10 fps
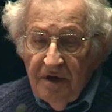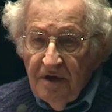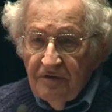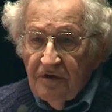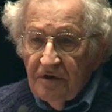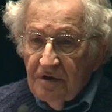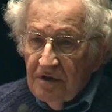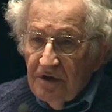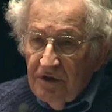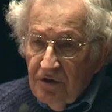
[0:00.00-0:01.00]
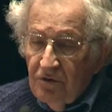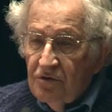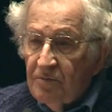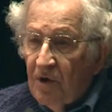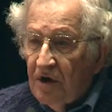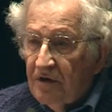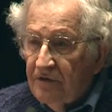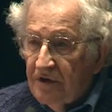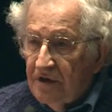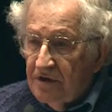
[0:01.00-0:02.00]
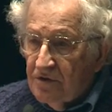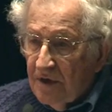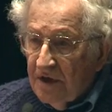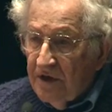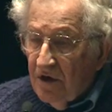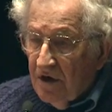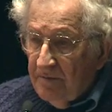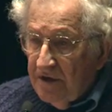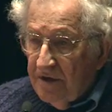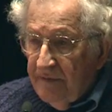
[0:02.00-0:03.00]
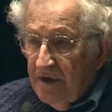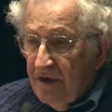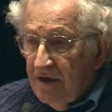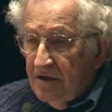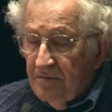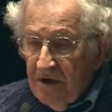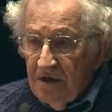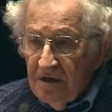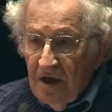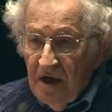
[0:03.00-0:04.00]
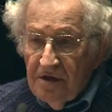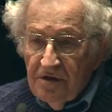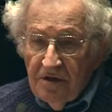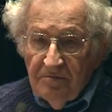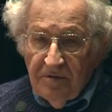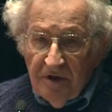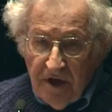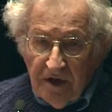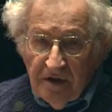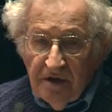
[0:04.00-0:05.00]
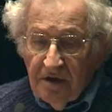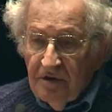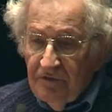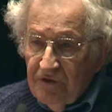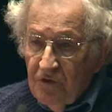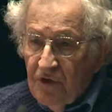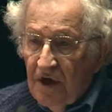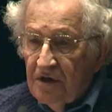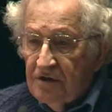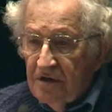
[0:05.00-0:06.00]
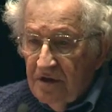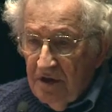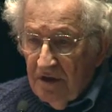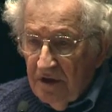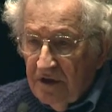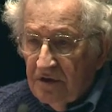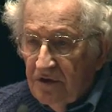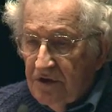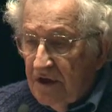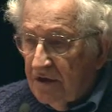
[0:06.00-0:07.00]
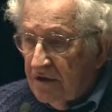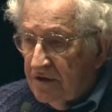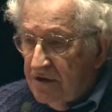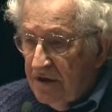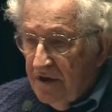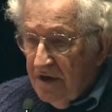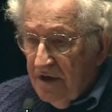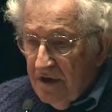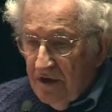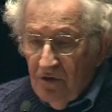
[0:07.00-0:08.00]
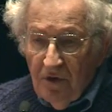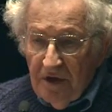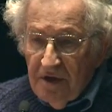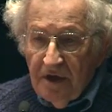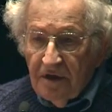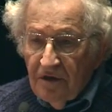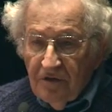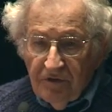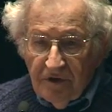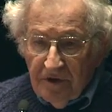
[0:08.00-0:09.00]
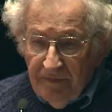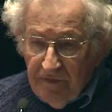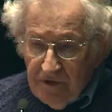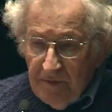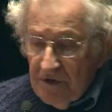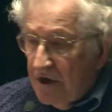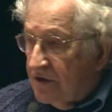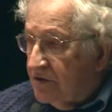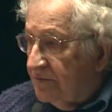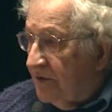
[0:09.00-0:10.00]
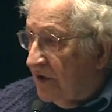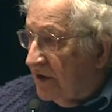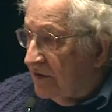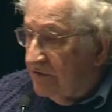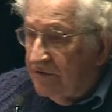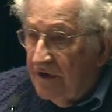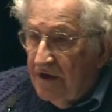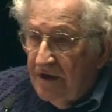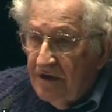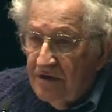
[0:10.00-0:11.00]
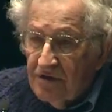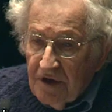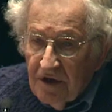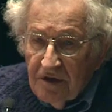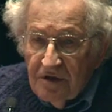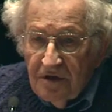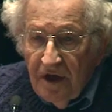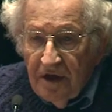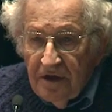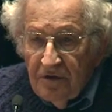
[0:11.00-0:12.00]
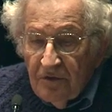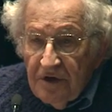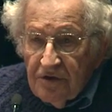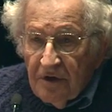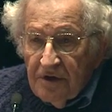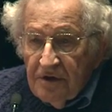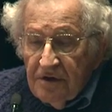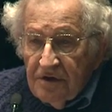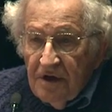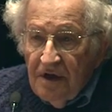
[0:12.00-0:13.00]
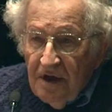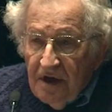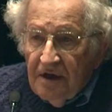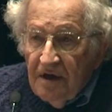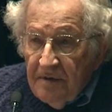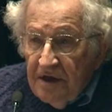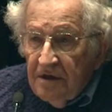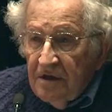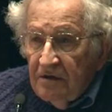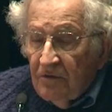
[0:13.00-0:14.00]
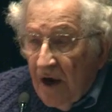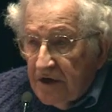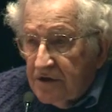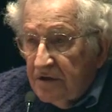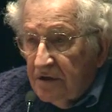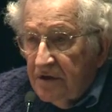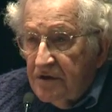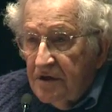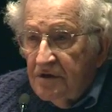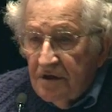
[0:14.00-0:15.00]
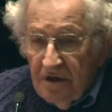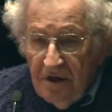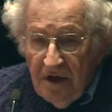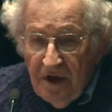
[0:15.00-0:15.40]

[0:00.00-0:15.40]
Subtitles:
for a huge part of the Israeli army to be in Gaza protecting a few thousand illegal settlers who had taken over a substantial part of the scarce land and resources. And they made the rational decision